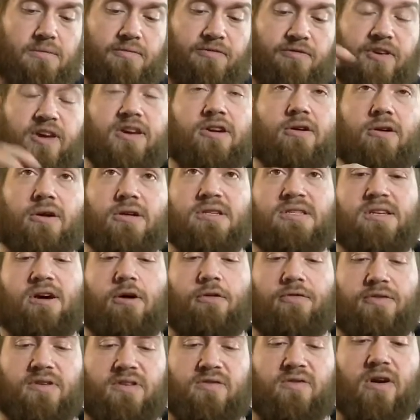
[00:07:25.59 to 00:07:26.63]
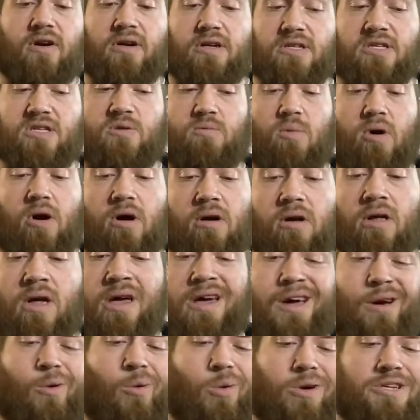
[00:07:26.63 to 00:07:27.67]
figure itself is very small.
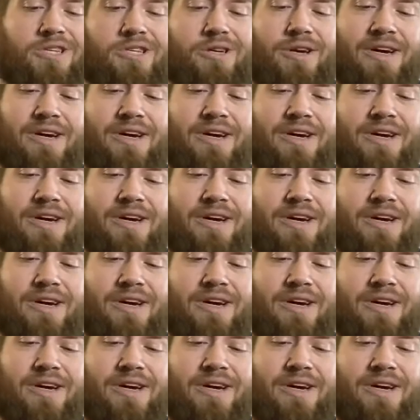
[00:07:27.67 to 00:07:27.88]
Once